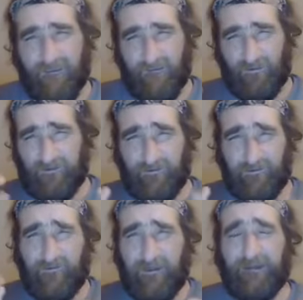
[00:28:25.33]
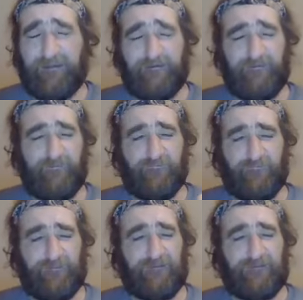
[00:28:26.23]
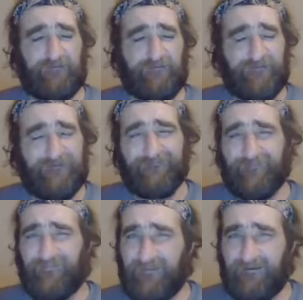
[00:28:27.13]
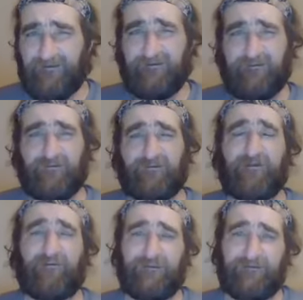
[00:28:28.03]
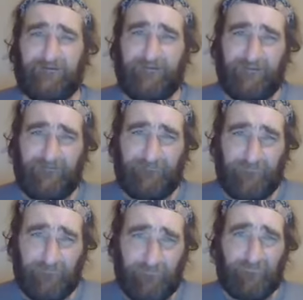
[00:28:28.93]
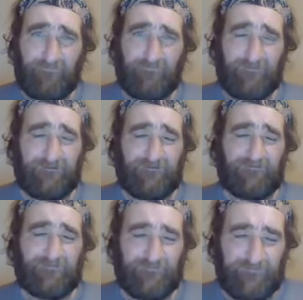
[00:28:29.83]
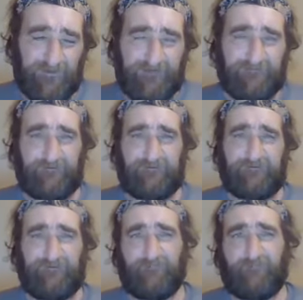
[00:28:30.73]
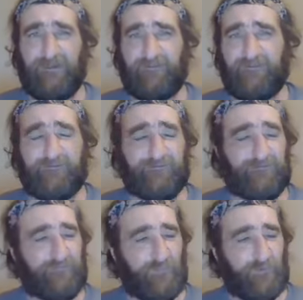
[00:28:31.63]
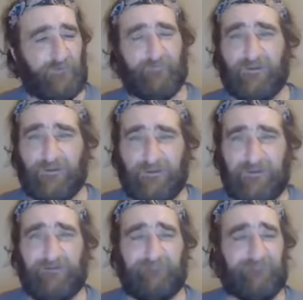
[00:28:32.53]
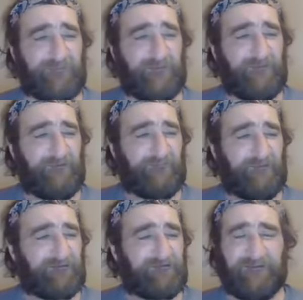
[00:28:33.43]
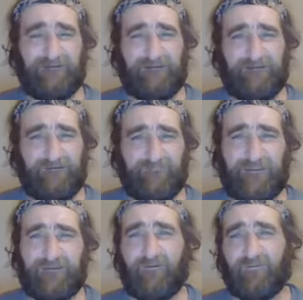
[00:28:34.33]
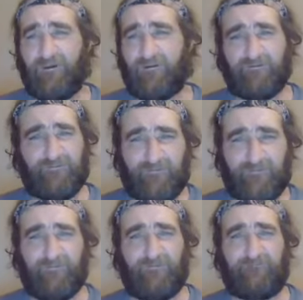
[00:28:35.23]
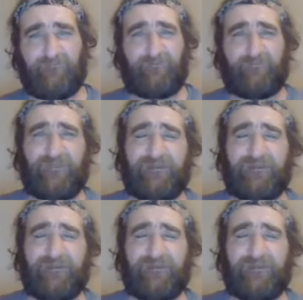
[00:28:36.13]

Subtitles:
when you're creating new things, then you're going to have your new things tainted by these sort of beliefs that they no longer serve you. They